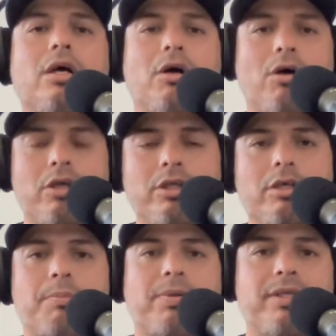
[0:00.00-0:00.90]
all the
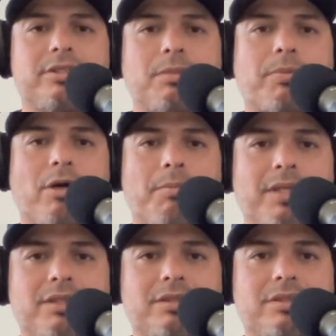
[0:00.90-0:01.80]
good police
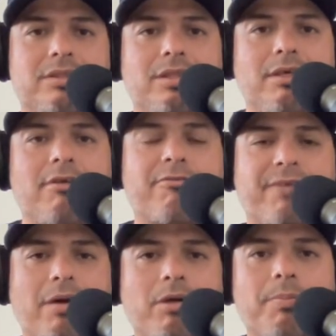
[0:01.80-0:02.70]
departments
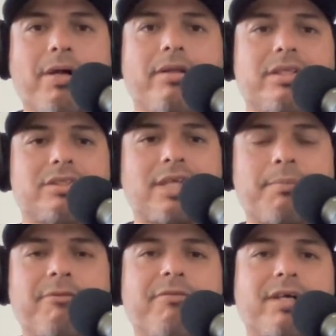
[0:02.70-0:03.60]
frown upon this
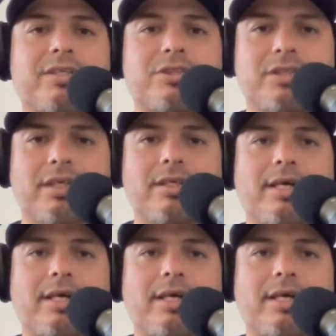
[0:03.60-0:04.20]
type of fucking shit.